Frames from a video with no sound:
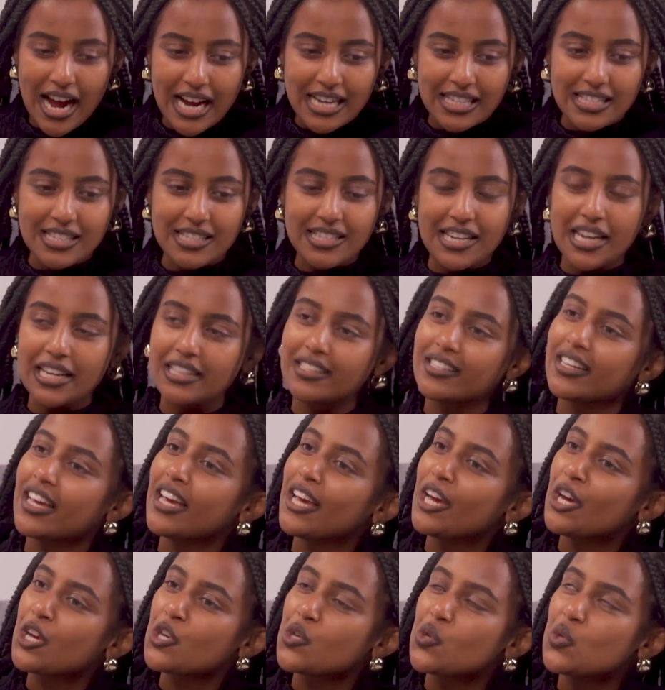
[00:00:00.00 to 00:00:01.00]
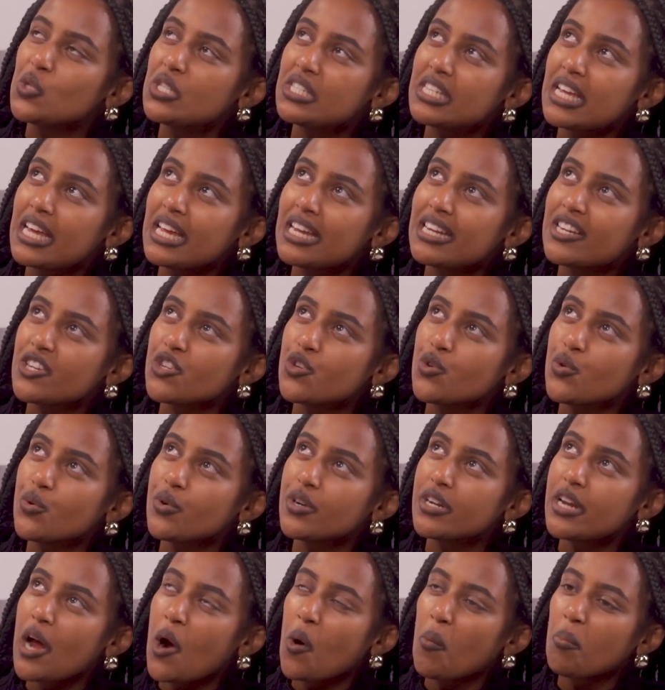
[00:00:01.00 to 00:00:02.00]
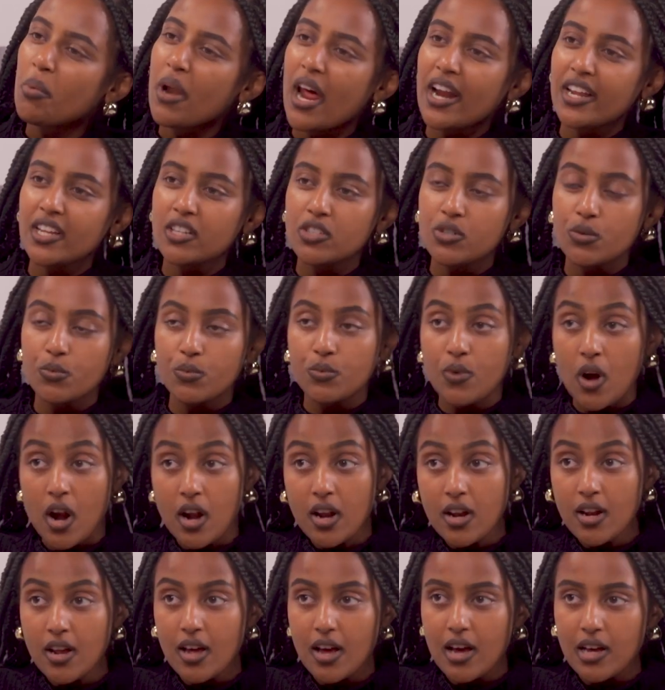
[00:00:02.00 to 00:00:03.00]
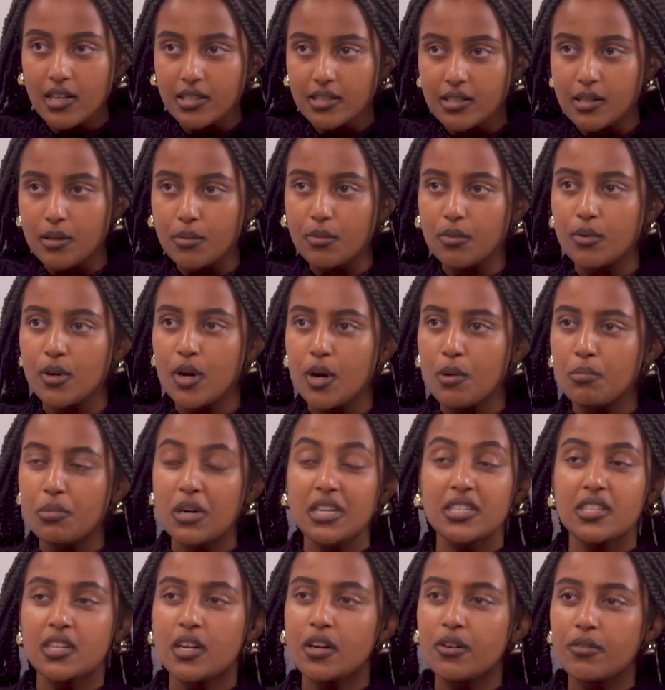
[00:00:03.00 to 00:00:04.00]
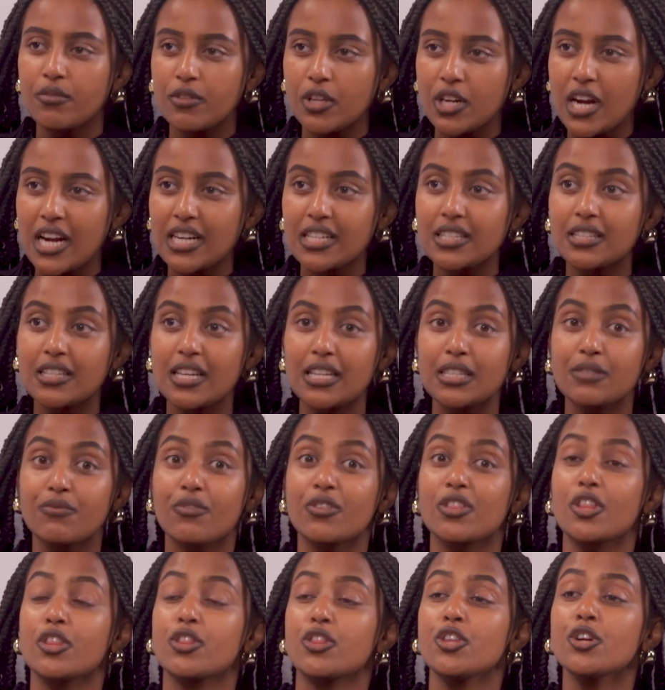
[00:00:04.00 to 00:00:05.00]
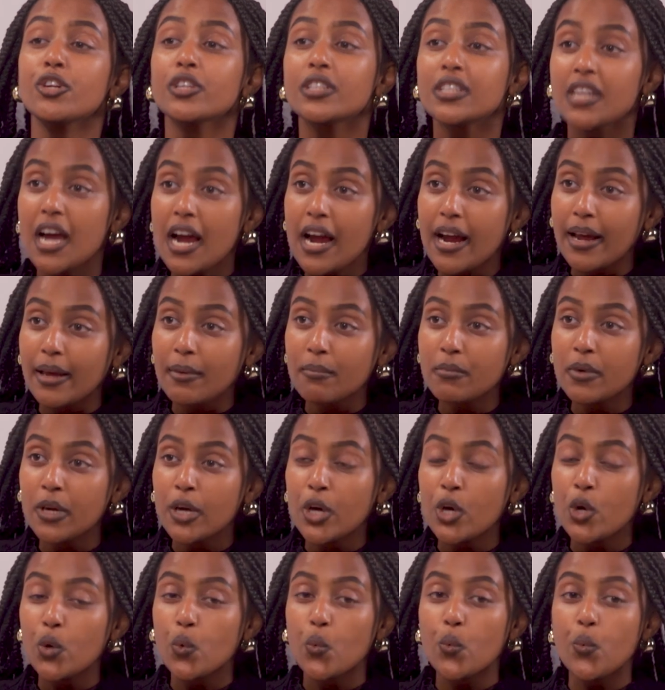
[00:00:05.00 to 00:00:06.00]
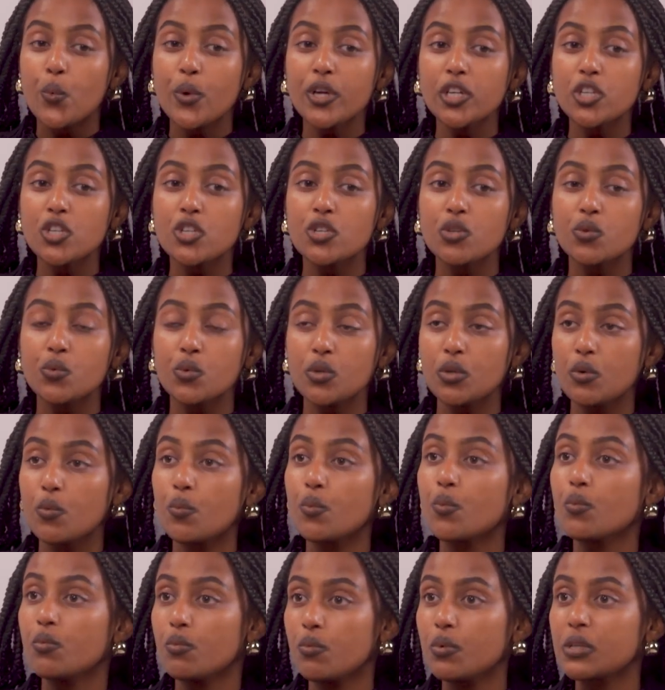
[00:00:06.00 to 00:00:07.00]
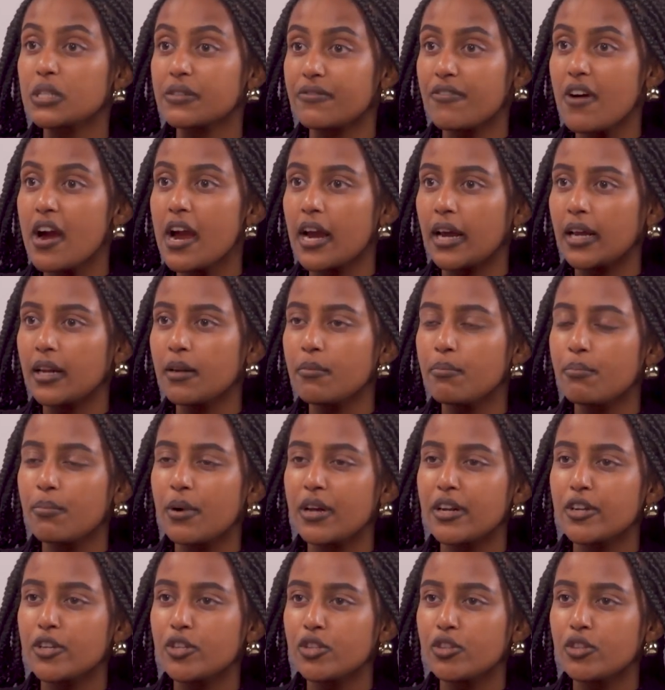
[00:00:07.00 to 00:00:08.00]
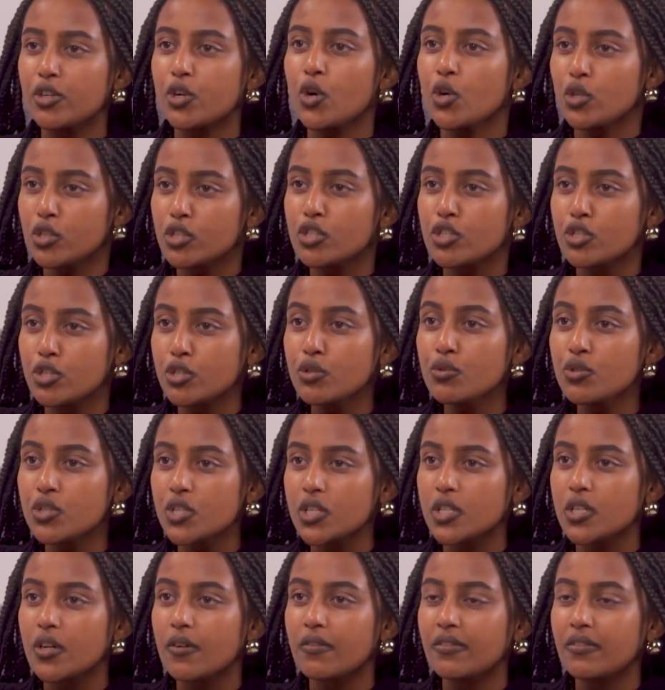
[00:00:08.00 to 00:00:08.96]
I state, you said you're now planning to run as the President of the United States for the third time, which was fine, but the constitution